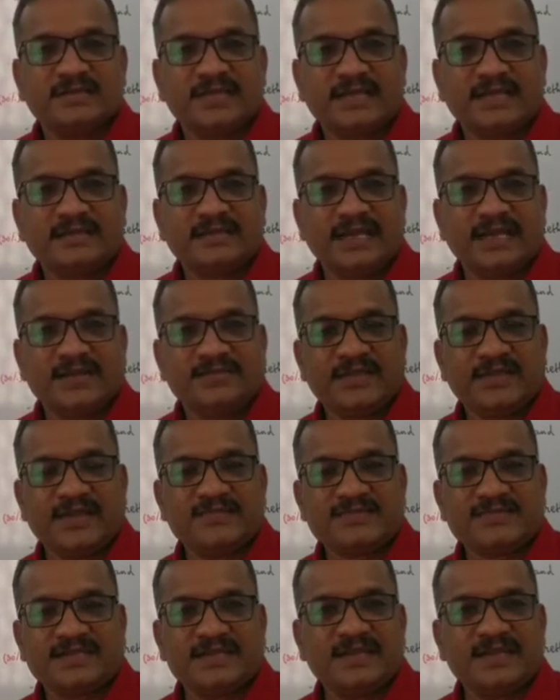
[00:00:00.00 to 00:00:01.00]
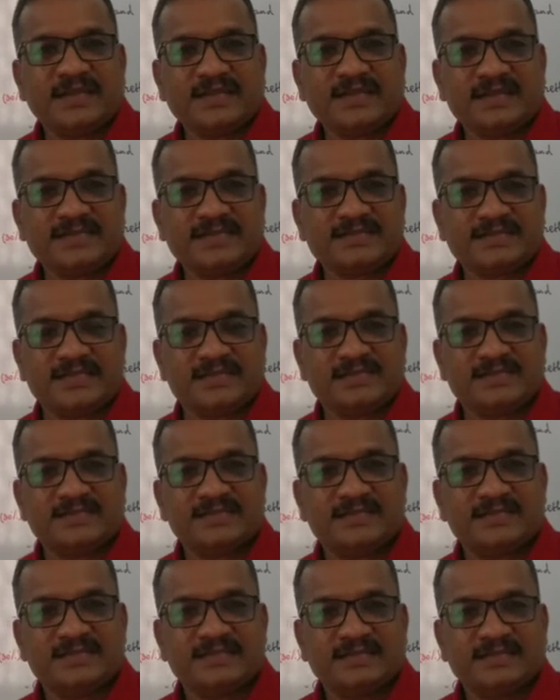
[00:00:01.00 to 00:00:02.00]
In that, we have seen
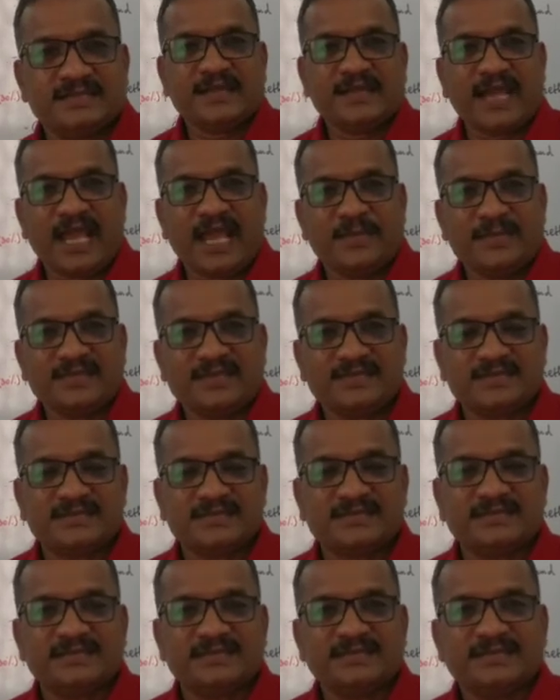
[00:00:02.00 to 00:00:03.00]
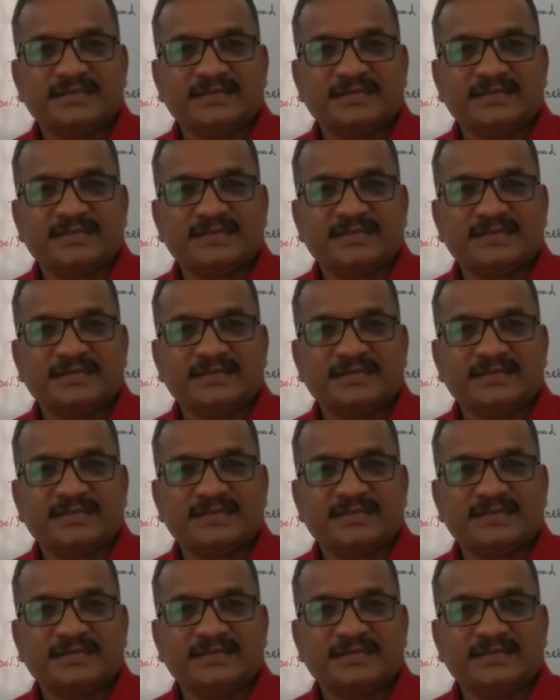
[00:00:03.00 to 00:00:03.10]
testes, epididymis,